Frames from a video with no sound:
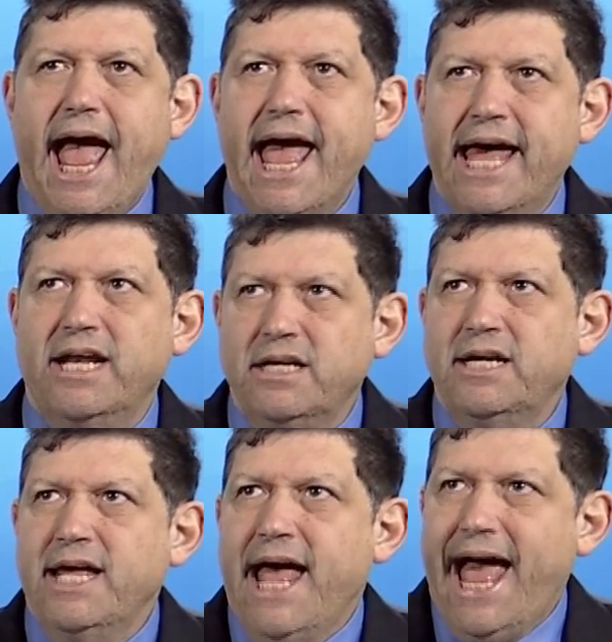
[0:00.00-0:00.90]
and
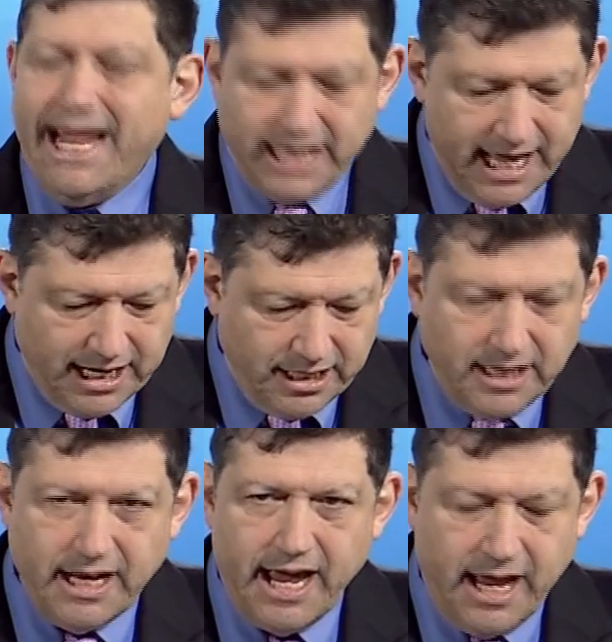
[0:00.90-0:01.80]
at the end of the
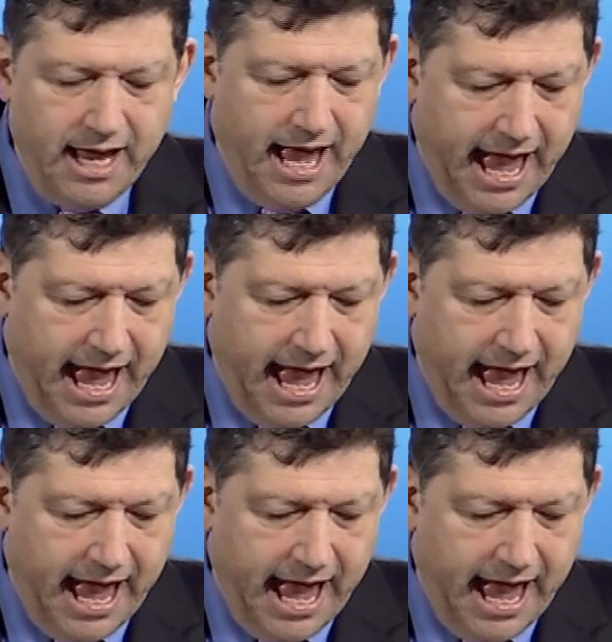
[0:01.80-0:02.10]
day,